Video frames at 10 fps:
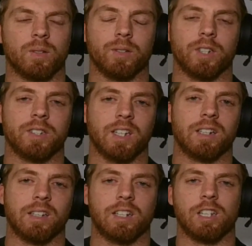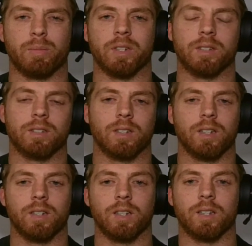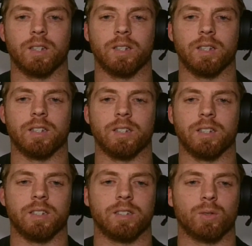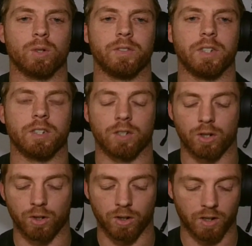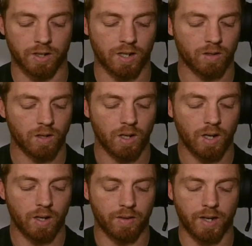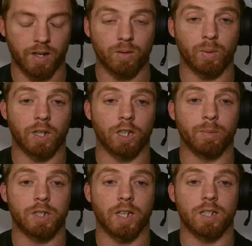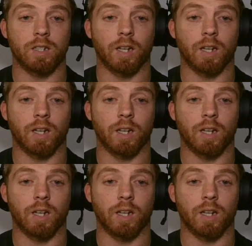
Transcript: not technically, but he's sort of seen as a new unit now. Then we're going to be changing